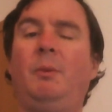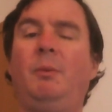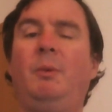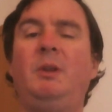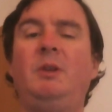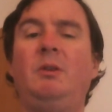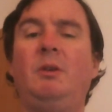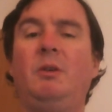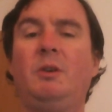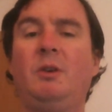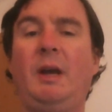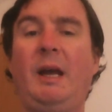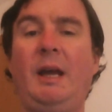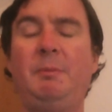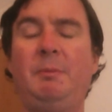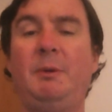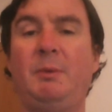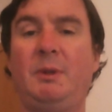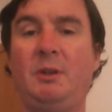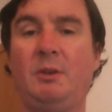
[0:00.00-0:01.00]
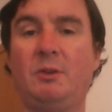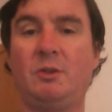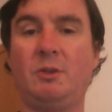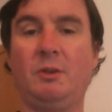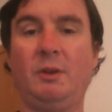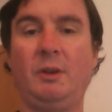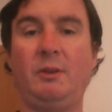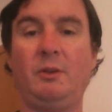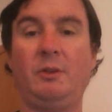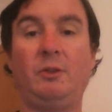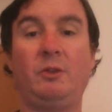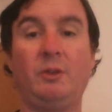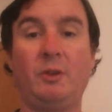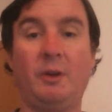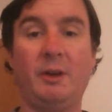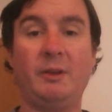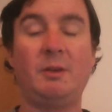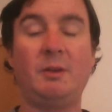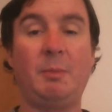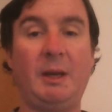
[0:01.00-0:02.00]
When you know you're happy with your choice,
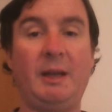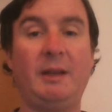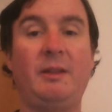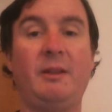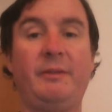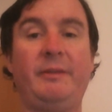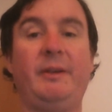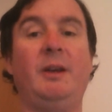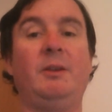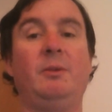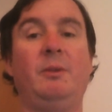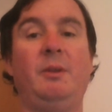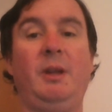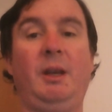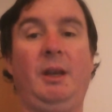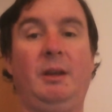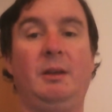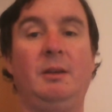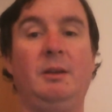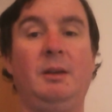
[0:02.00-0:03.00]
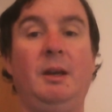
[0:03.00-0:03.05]
start to plan the final thing.